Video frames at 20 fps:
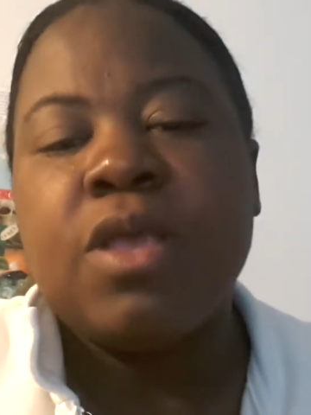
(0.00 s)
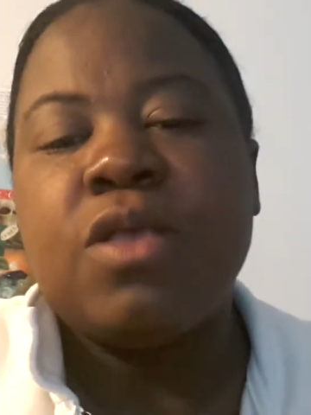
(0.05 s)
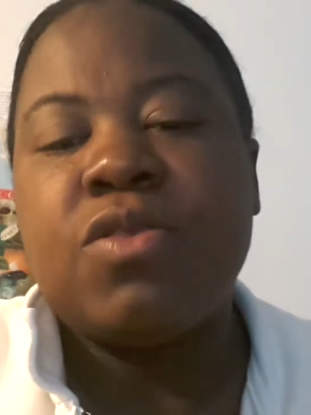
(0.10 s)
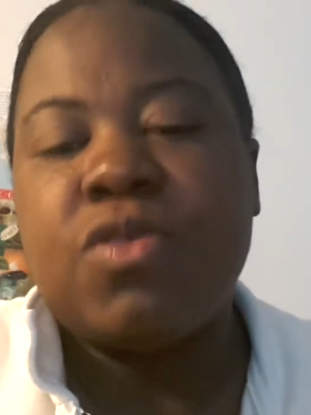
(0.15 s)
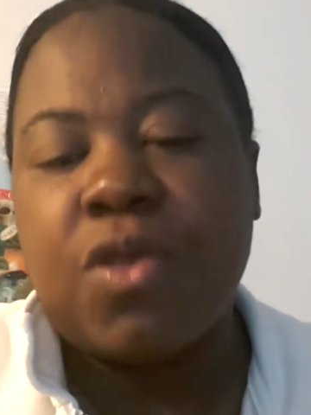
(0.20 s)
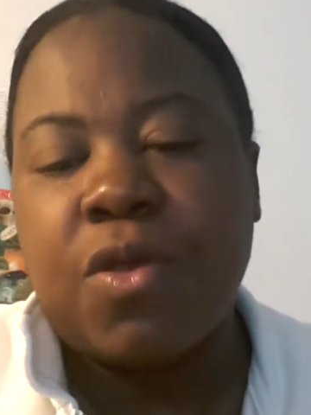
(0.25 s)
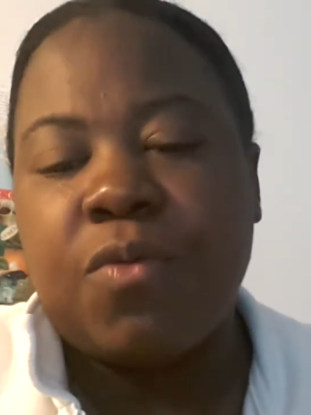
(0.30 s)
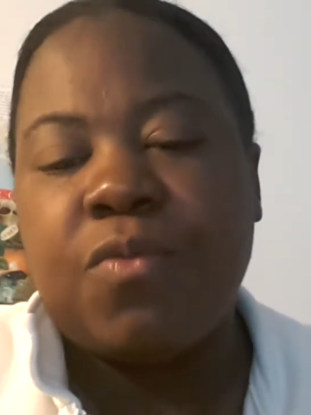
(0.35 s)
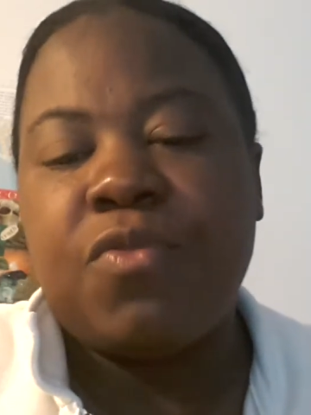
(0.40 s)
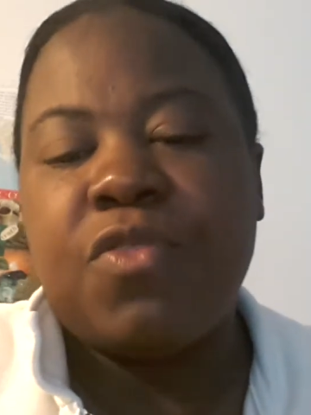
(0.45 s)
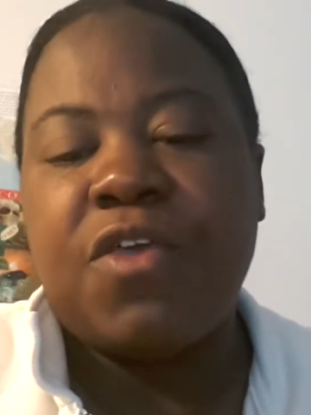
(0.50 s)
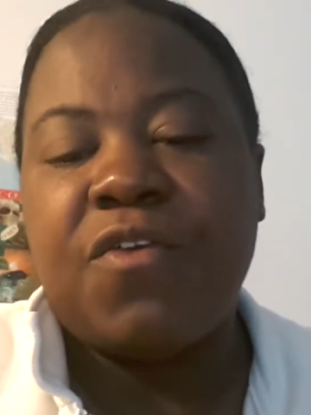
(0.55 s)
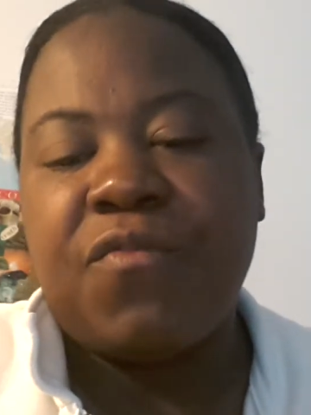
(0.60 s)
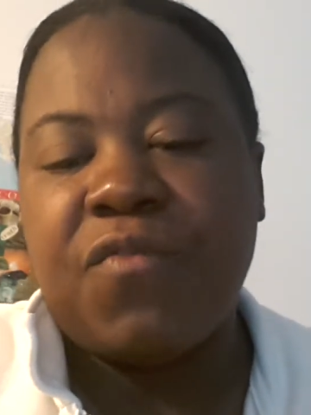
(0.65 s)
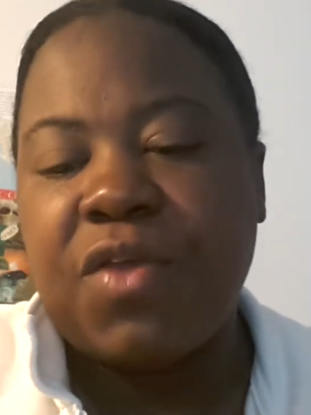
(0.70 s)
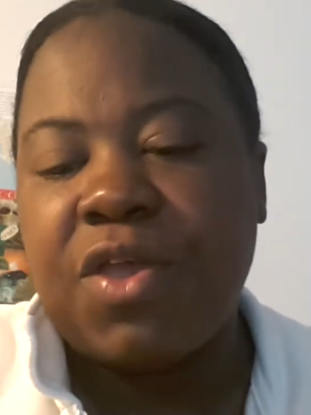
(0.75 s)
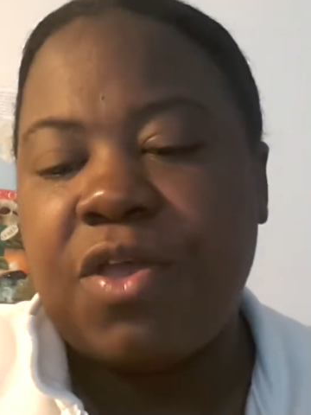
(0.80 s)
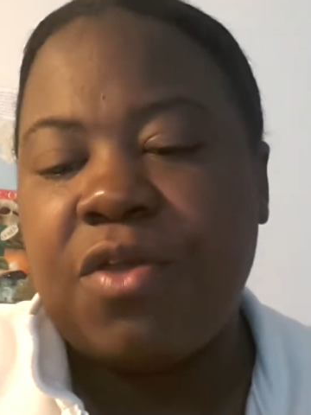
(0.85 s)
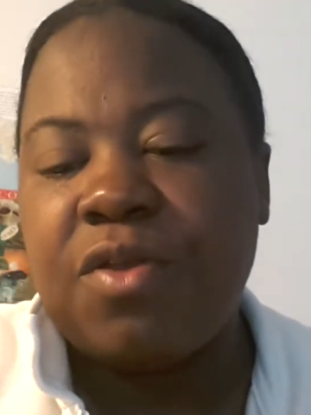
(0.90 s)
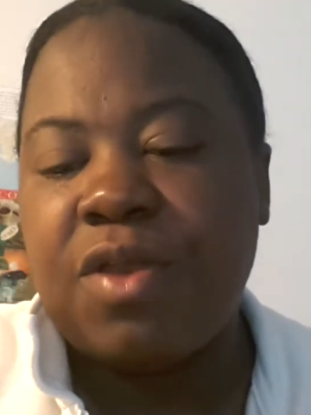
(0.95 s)
So they
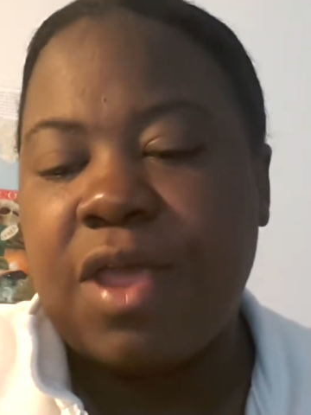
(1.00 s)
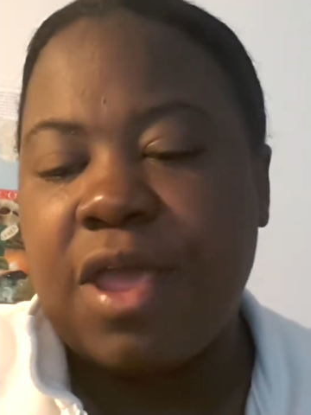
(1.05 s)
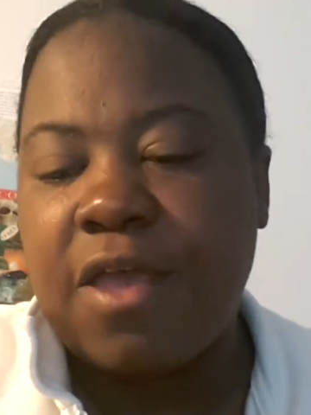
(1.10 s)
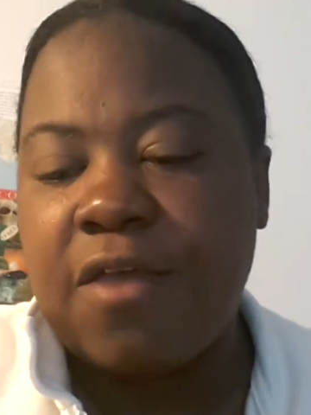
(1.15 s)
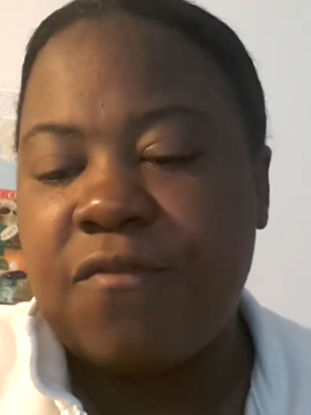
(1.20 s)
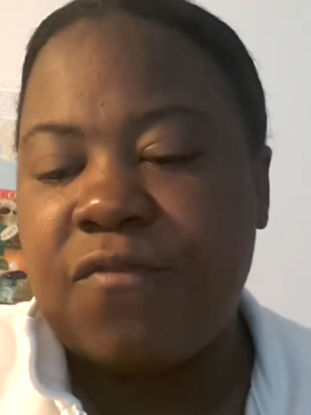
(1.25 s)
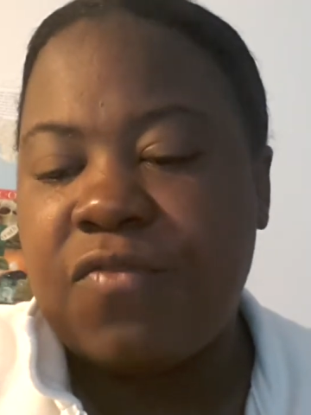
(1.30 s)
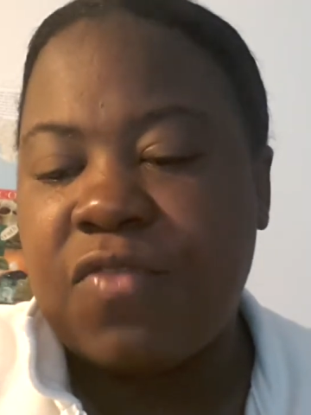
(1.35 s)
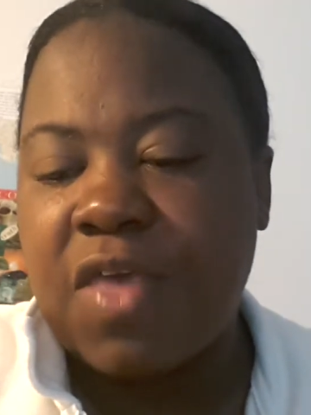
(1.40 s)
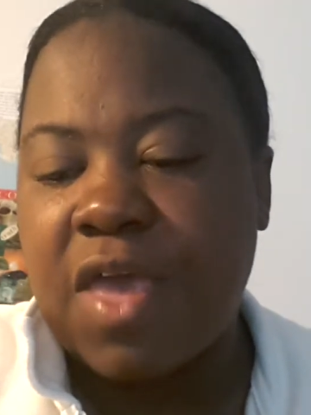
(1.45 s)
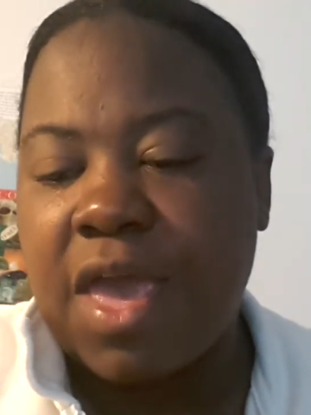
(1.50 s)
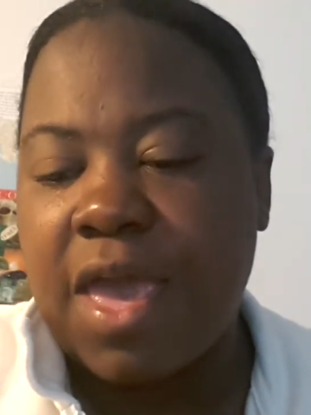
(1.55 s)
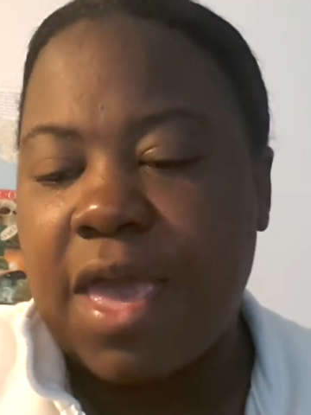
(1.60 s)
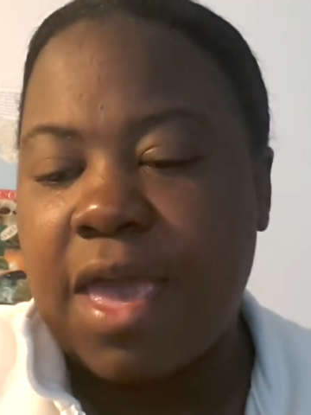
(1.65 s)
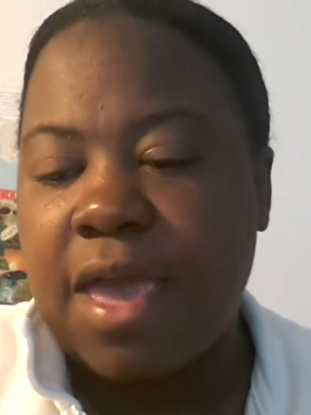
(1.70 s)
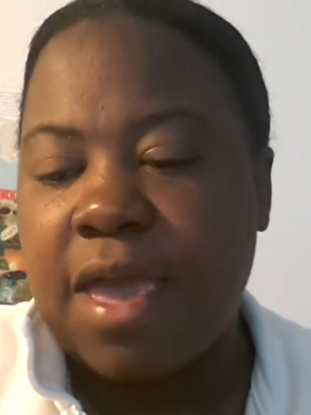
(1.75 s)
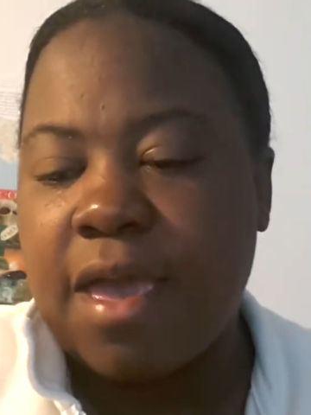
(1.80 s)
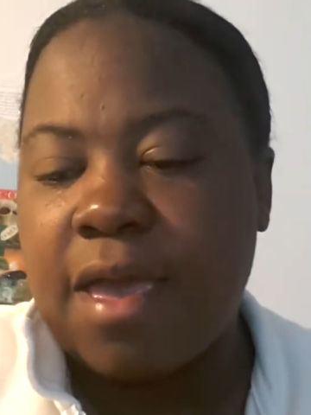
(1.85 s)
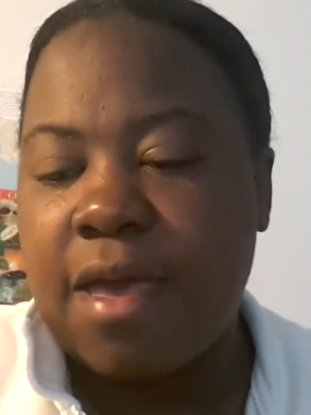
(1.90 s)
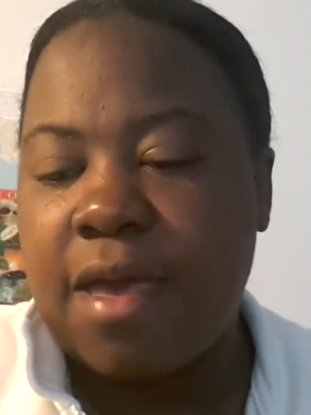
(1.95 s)
figured if
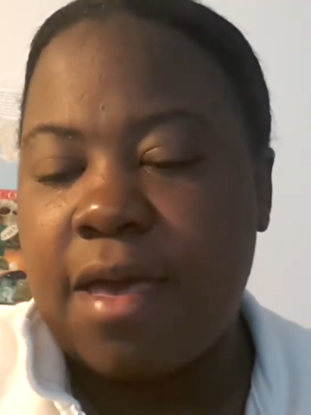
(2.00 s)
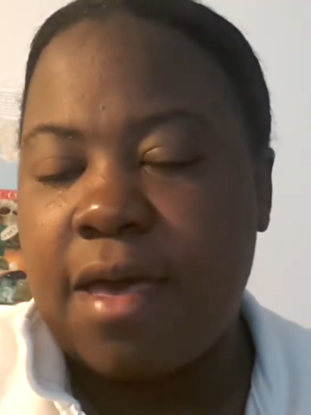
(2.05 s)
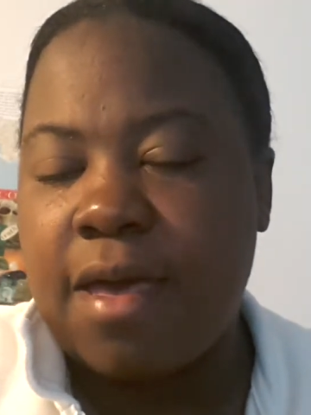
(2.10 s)
they